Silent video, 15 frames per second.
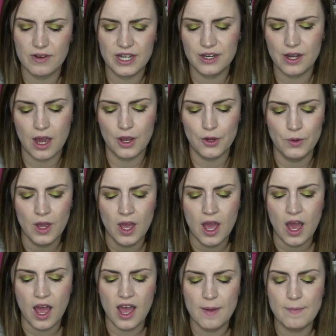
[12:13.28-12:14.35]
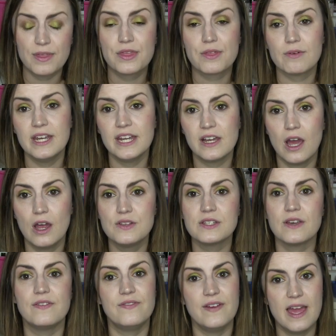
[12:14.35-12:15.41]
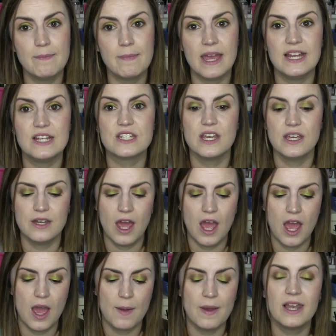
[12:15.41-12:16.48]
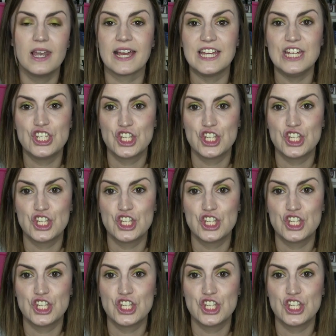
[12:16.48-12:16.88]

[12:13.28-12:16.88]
really know. Um, three coats of Fair Maiden um, Lucky